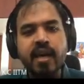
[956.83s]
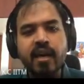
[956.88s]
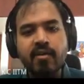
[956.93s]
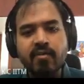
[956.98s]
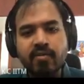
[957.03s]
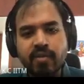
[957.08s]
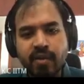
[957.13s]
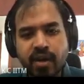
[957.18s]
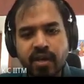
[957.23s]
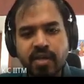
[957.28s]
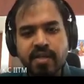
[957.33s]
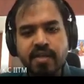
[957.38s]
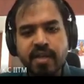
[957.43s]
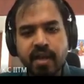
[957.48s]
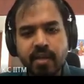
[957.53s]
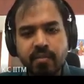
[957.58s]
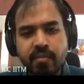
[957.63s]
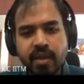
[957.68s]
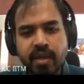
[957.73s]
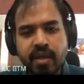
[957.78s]
first
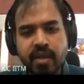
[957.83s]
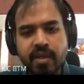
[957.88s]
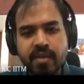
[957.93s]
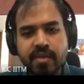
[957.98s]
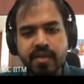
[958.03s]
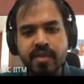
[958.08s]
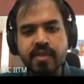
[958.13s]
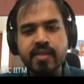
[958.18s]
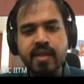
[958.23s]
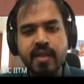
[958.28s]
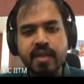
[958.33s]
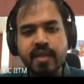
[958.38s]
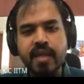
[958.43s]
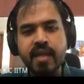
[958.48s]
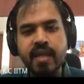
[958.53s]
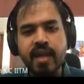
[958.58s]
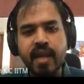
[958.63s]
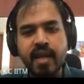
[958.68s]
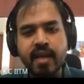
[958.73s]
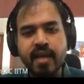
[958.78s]
m decreases and
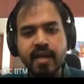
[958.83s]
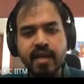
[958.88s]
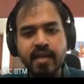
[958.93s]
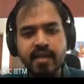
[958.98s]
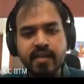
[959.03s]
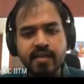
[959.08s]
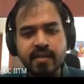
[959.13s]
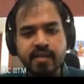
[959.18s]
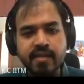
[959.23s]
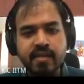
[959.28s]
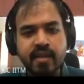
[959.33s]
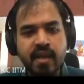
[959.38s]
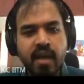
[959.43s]
then n decreases,